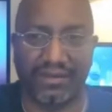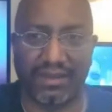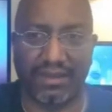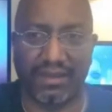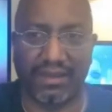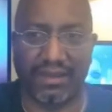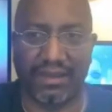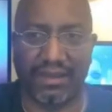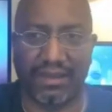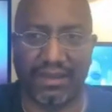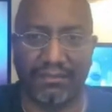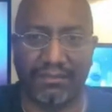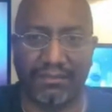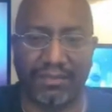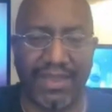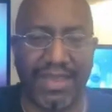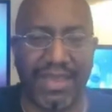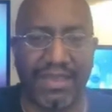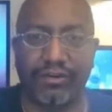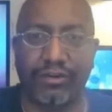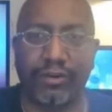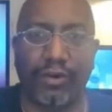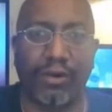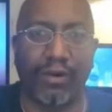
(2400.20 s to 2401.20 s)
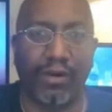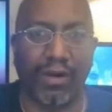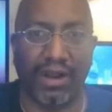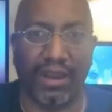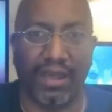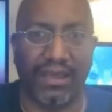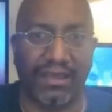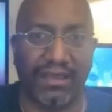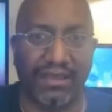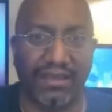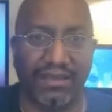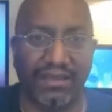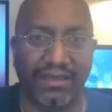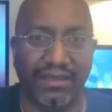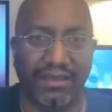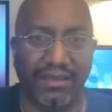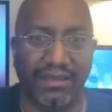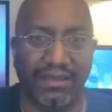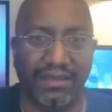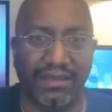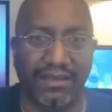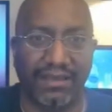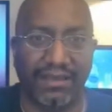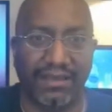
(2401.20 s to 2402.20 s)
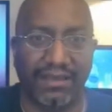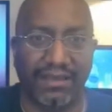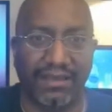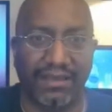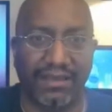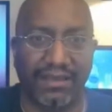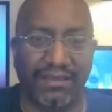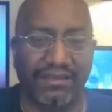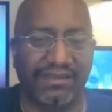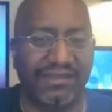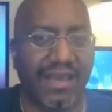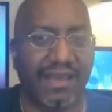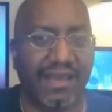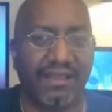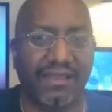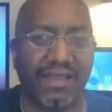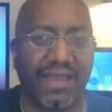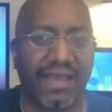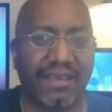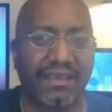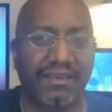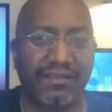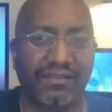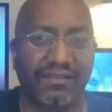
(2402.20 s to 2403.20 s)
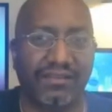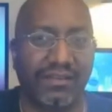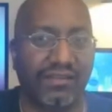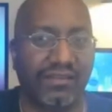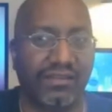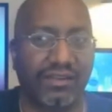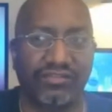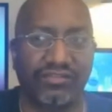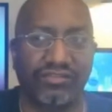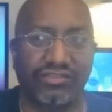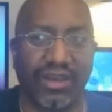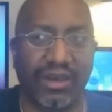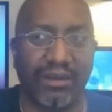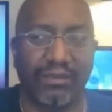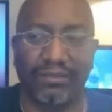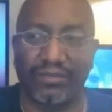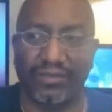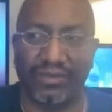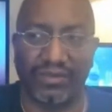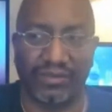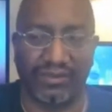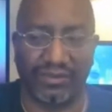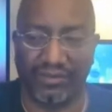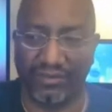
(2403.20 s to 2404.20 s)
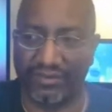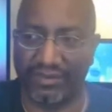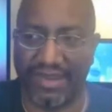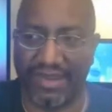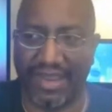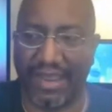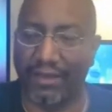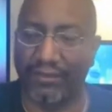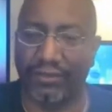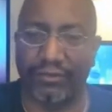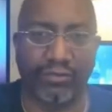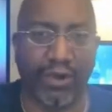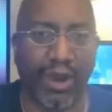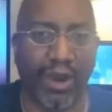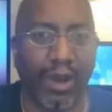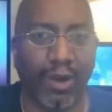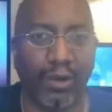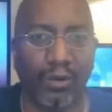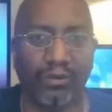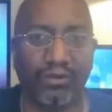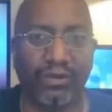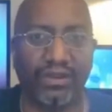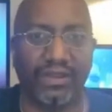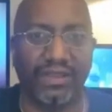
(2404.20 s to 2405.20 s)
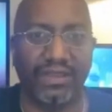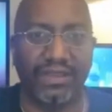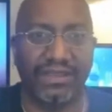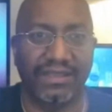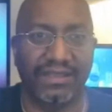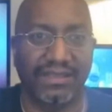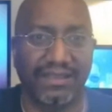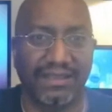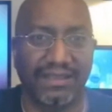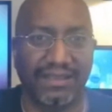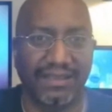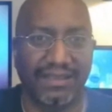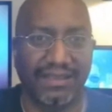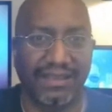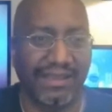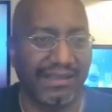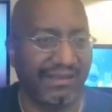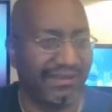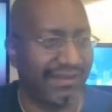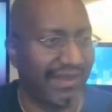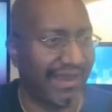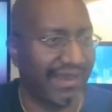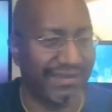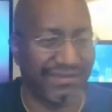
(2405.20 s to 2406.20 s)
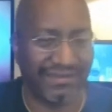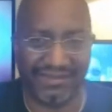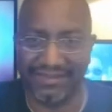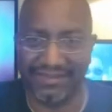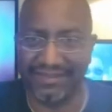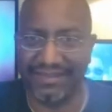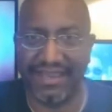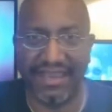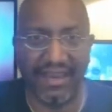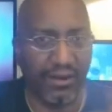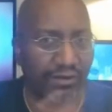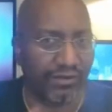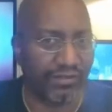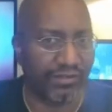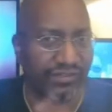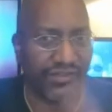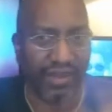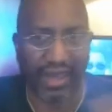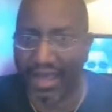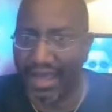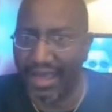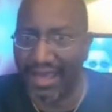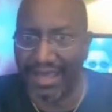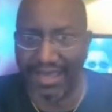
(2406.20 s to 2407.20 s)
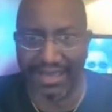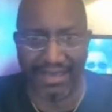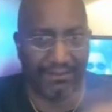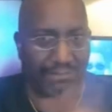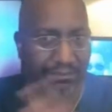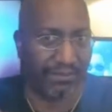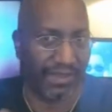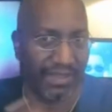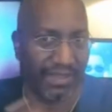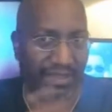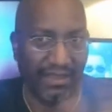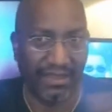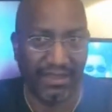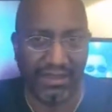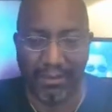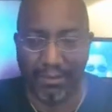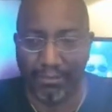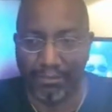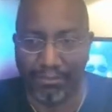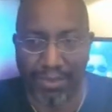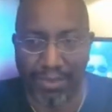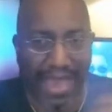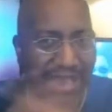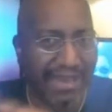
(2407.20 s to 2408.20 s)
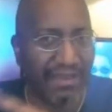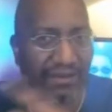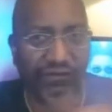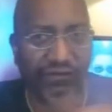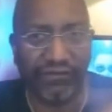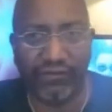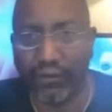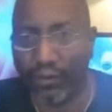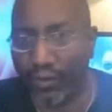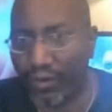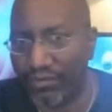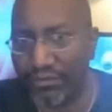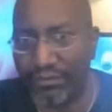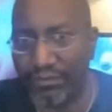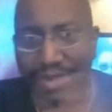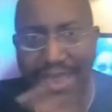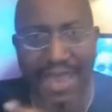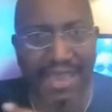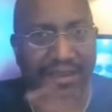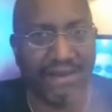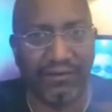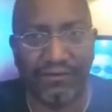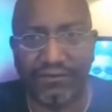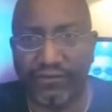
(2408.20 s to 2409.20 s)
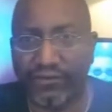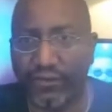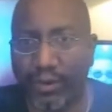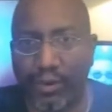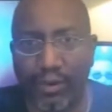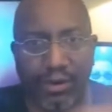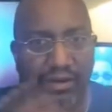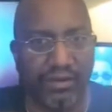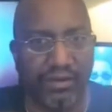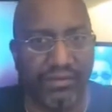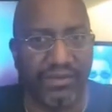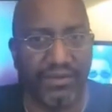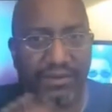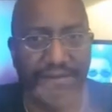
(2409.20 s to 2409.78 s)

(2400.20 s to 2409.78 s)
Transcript: Pandora is not like it's just a jump down the road. It takes years, time, back and forth, back and forth.